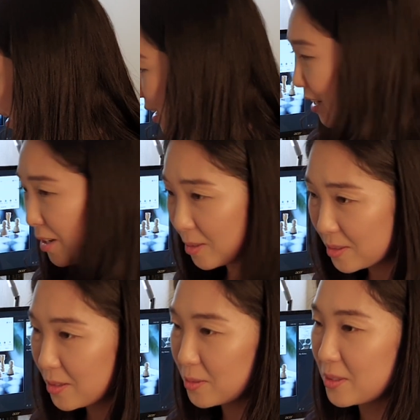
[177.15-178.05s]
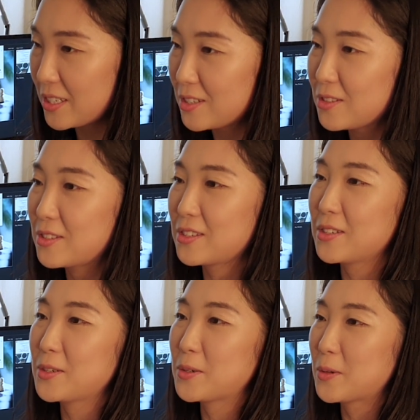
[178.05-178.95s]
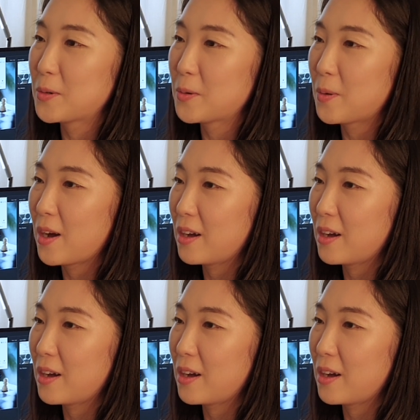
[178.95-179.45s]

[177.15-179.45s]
And I also tend to